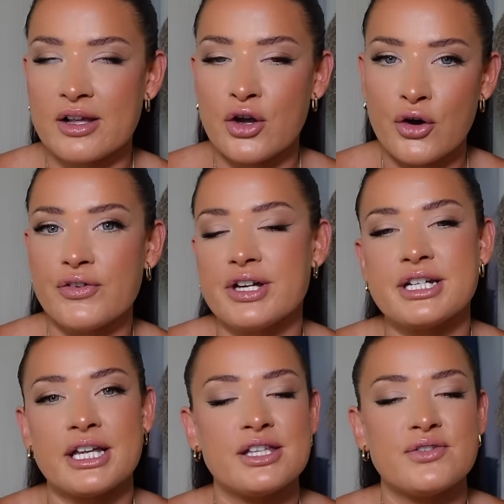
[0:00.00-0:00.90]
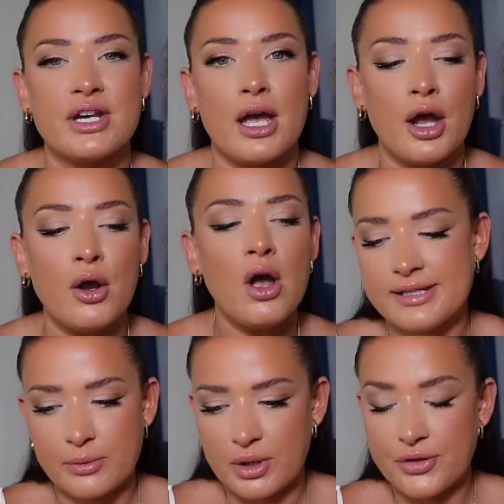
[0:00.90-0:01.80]
covered in this video. Is
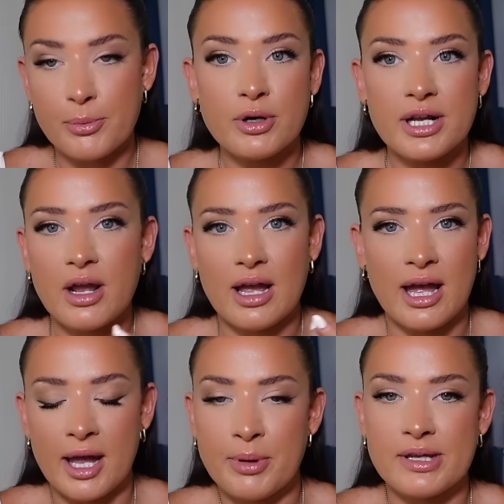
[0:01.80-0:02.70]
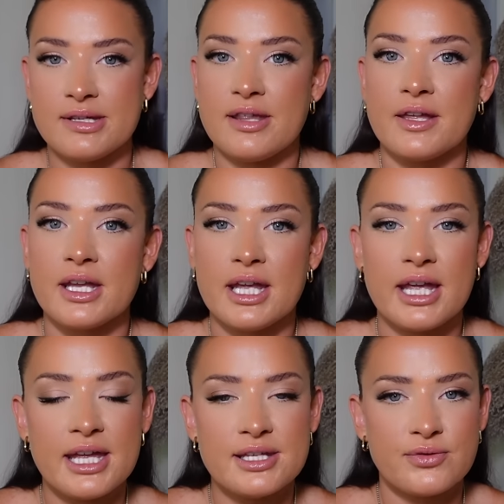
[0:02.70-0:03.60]
it worth the money? I personally think it
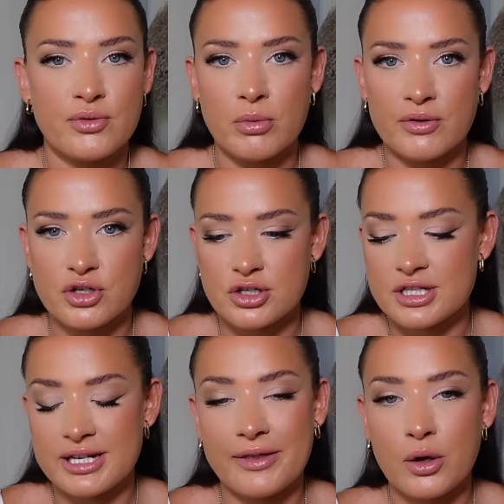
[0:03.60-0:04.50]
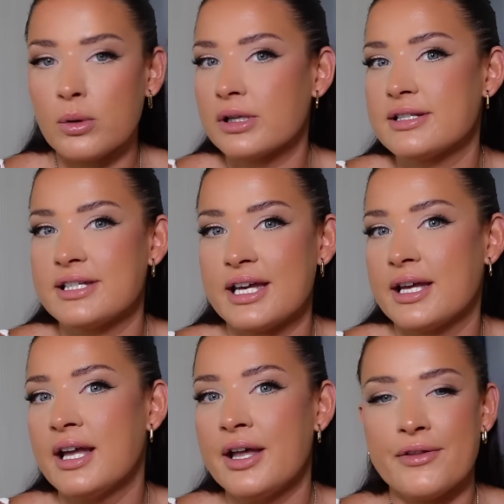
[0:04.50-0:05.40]
is, from what I've showed you today. The quality,
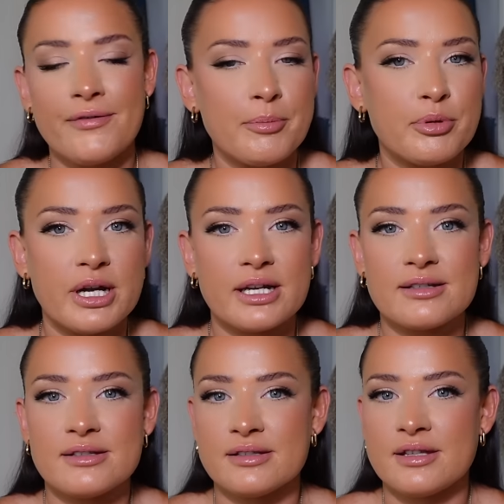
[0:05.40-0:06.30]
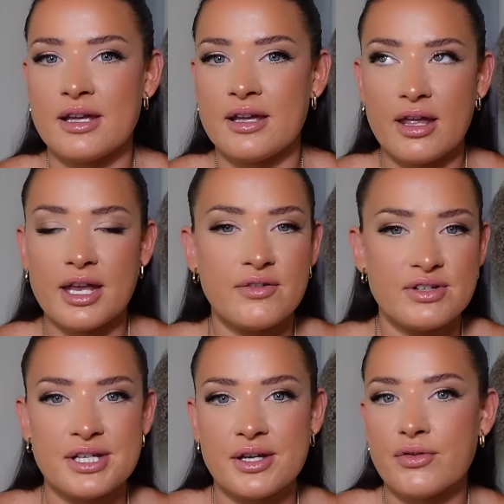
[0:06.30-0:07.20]
fabrics, the
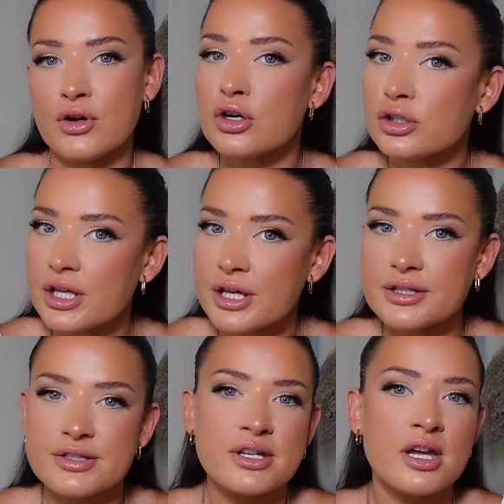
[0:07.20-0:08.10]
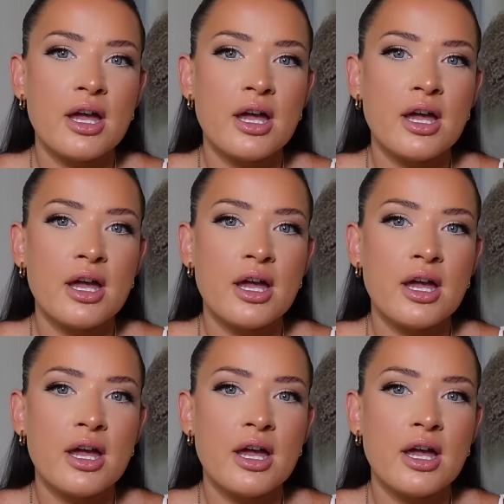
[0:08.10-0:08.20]
innovative colours,